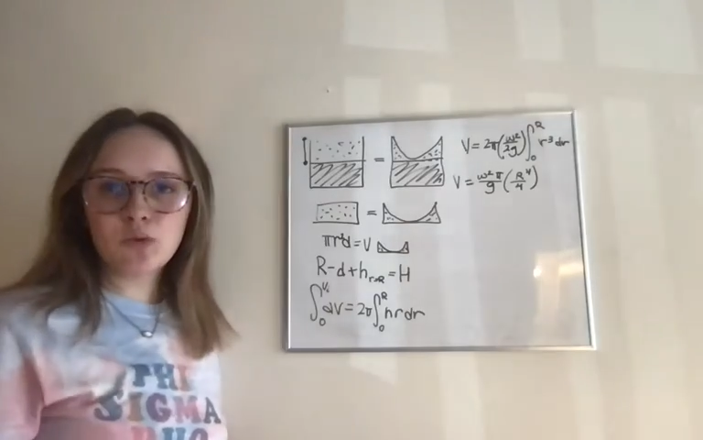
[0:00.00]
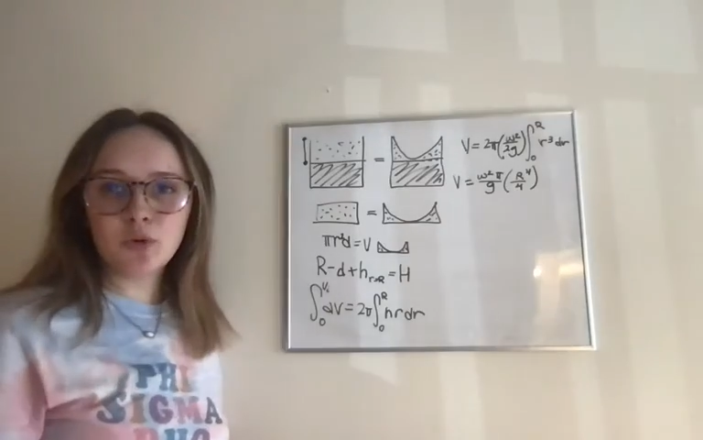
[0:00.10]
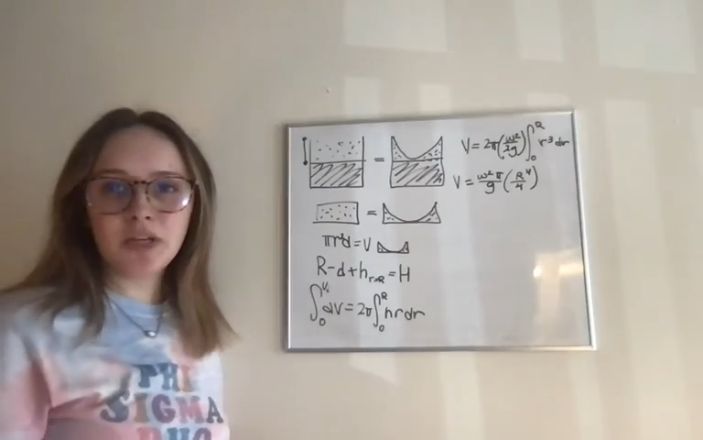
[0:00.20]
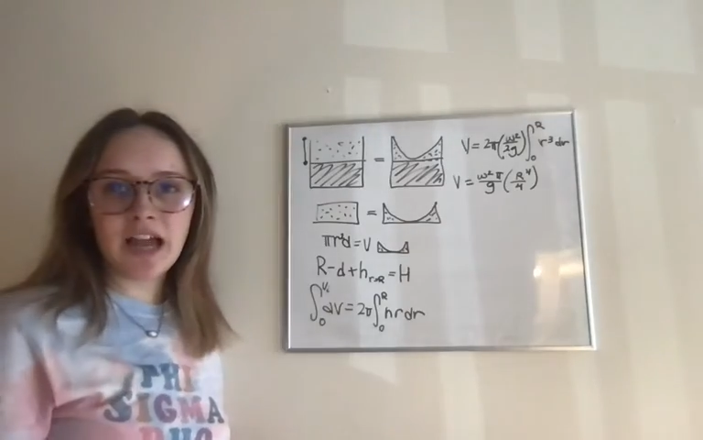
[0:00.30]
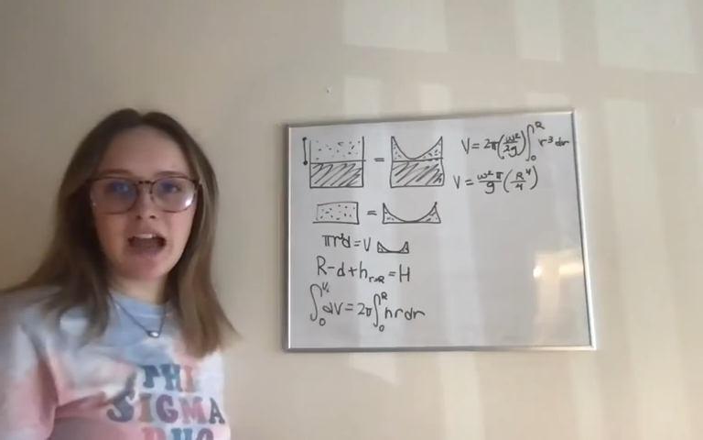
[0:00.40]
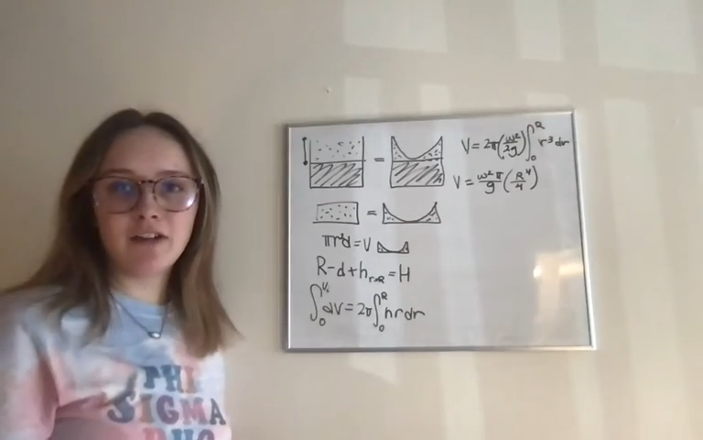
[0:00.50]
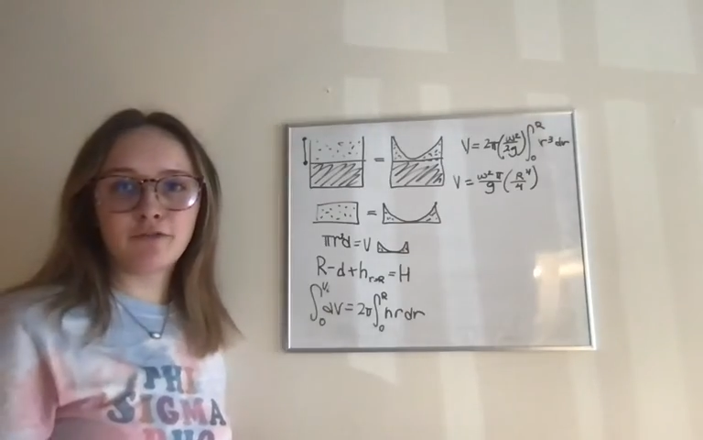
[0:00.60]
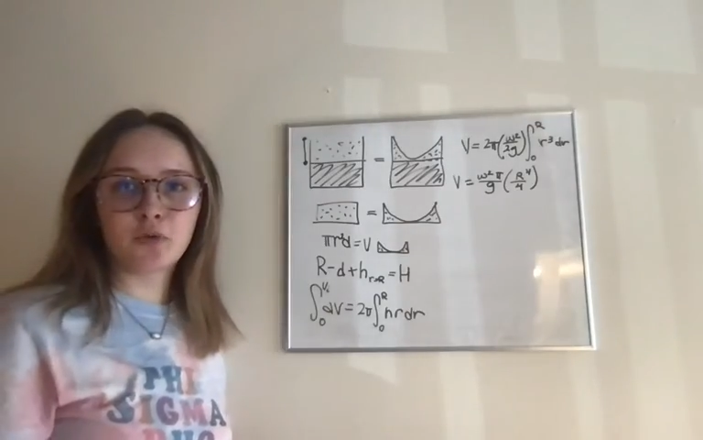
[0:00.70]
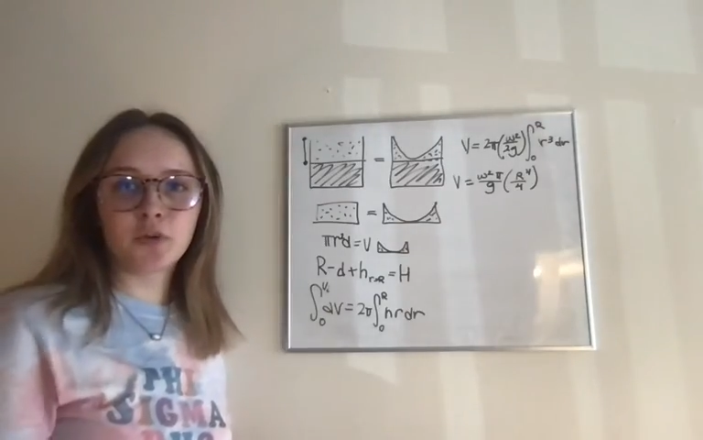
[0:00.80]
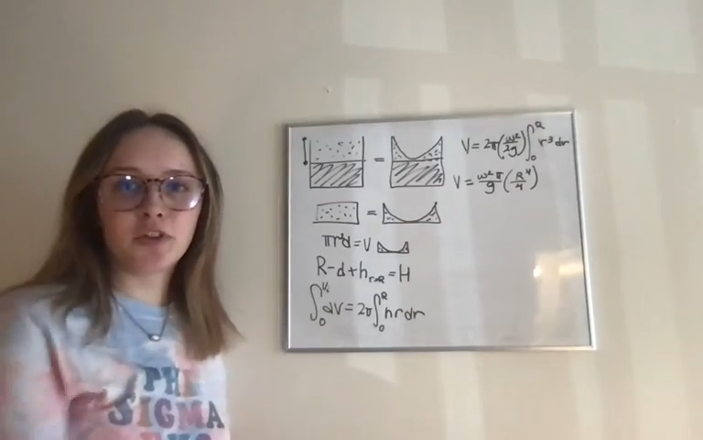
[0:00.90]
what we have
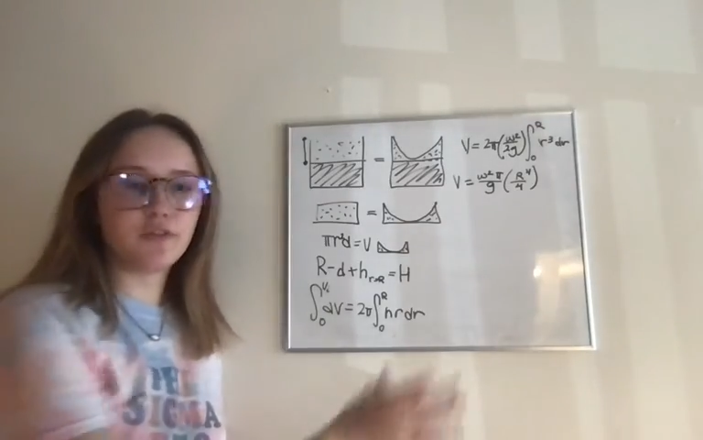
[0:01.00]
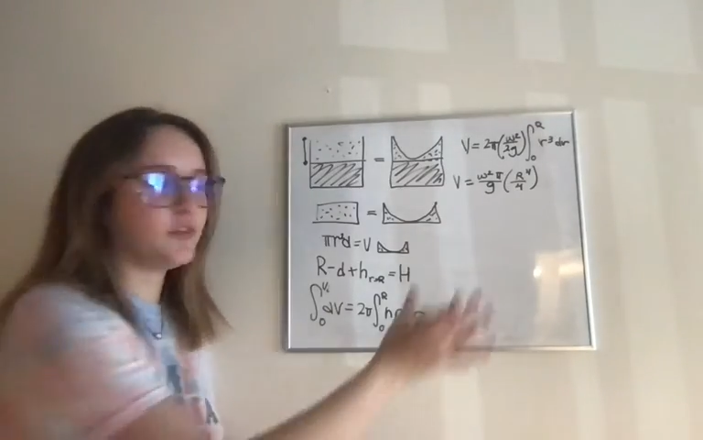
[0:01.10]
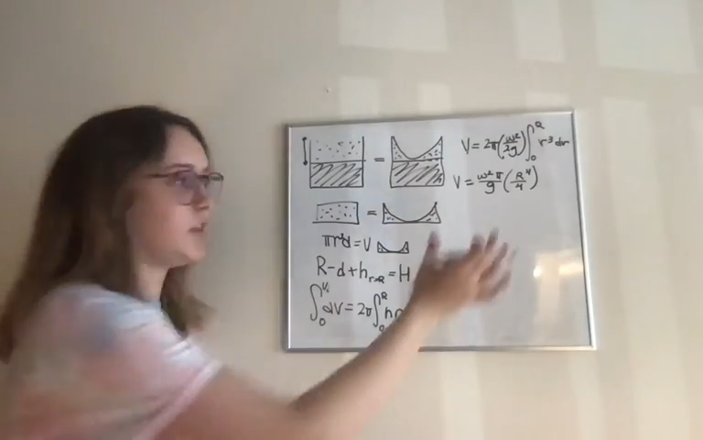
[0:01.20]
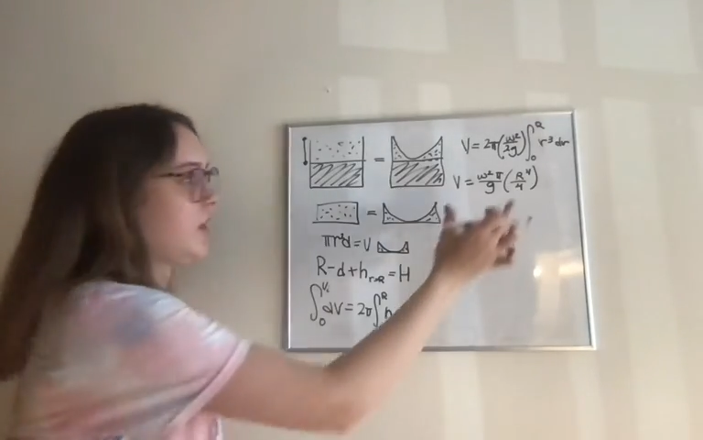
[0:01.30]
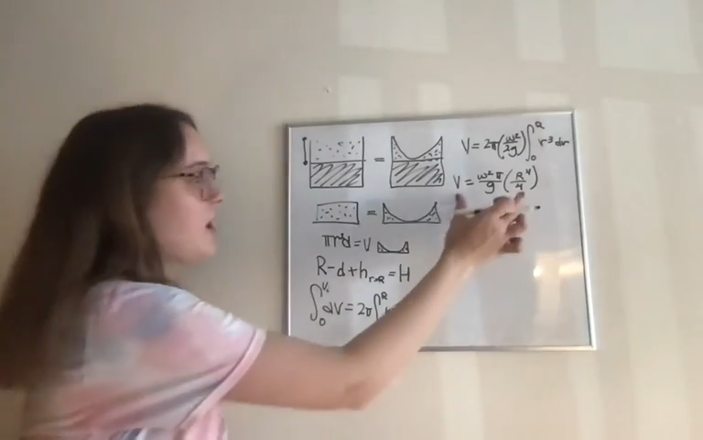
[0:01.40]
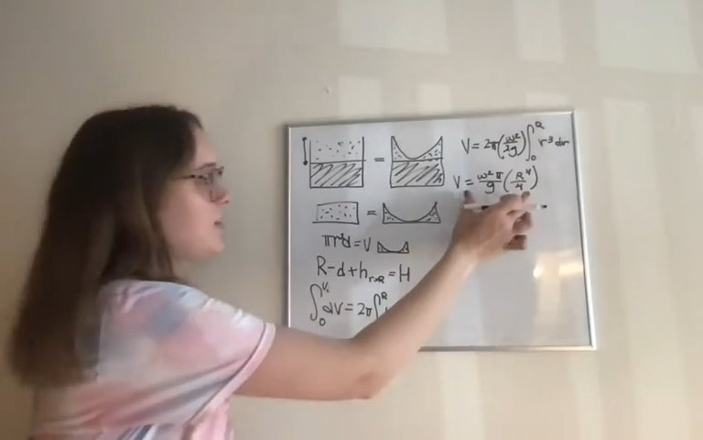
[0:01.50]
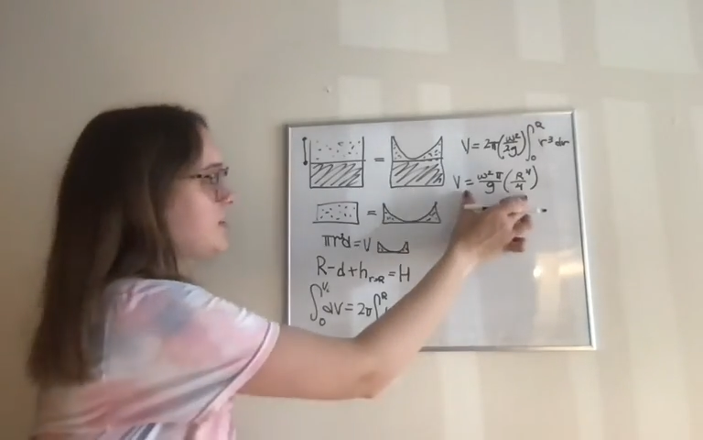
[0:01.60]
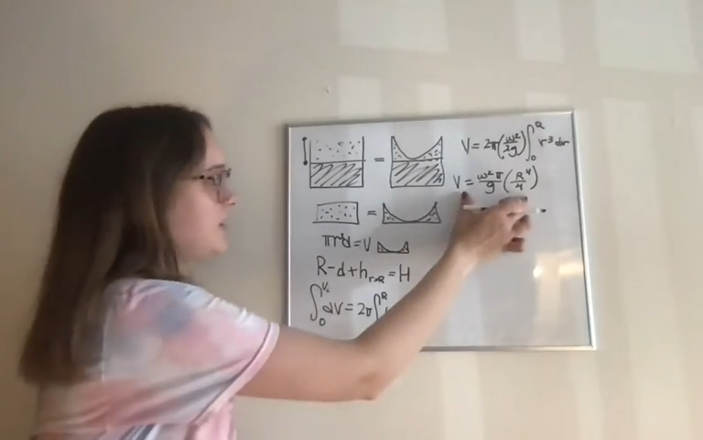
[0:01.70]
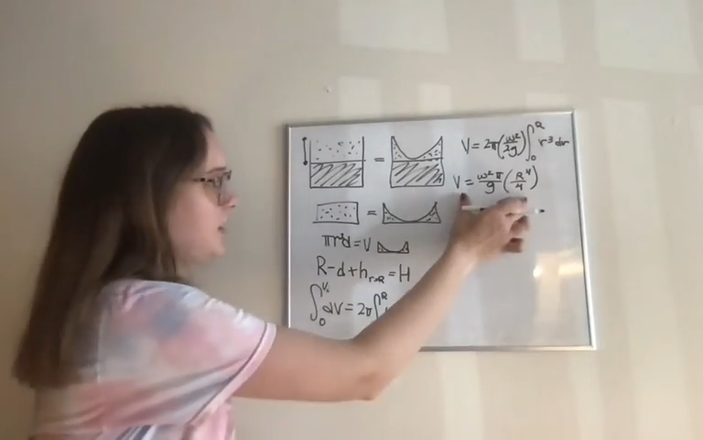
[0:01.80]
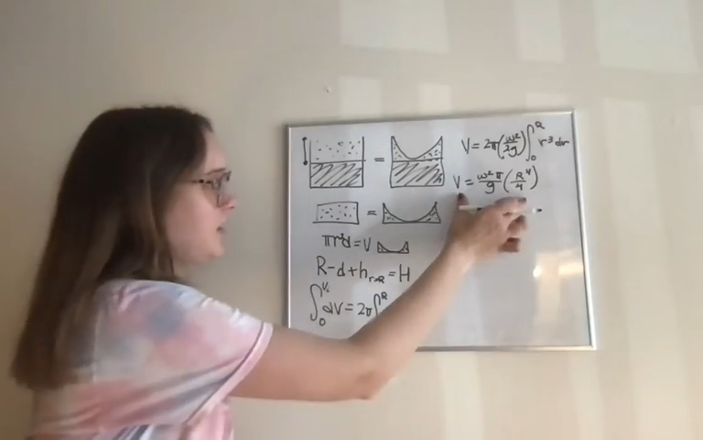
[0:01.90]
for the
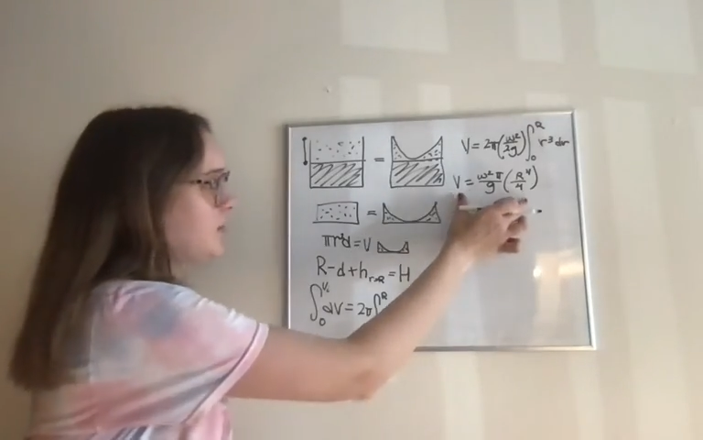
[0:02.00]
velocity,